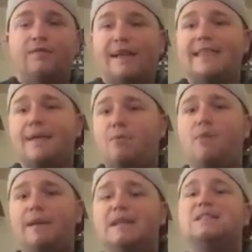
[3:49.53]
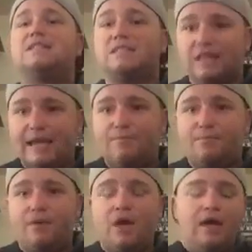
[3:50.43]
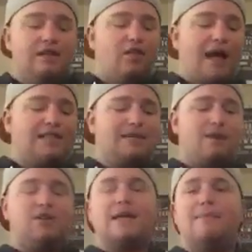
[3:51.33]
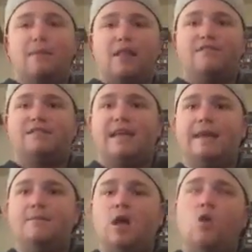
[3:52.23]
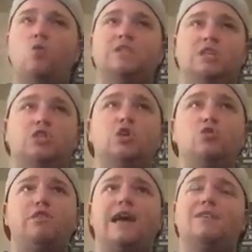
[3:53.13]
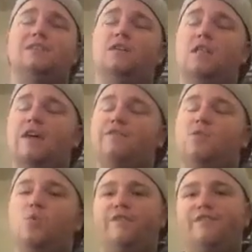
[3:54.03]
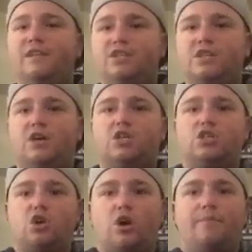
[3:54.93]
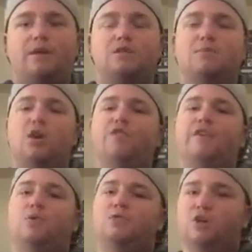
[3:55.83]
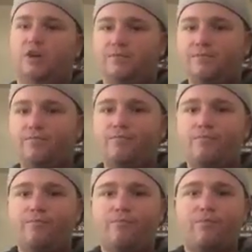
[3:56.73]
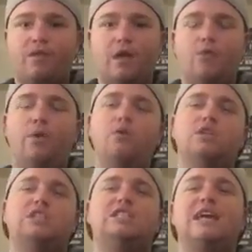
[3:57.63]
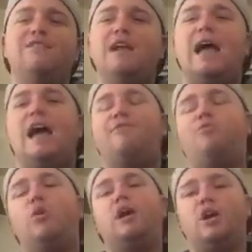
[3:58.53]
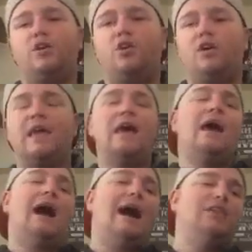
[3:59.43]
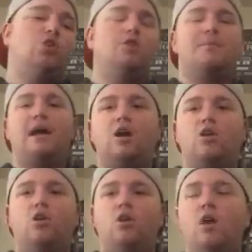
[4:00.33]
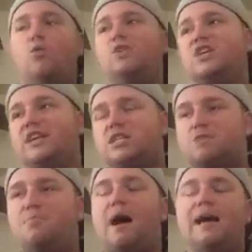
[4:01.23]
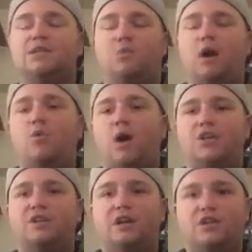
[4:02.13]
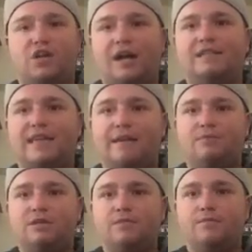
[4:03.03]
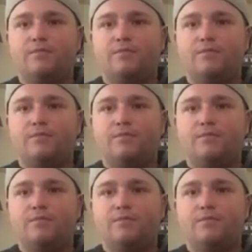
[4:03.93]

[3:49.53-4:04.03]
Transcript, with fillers: Like they put me to sleep. The last time I was at MetLife Stadium was in 2011 when Vince Young started because Michael Vick was hurt. We were a seven and a half point underdog. I told my uncle, which I despise while watching uh, Giants games.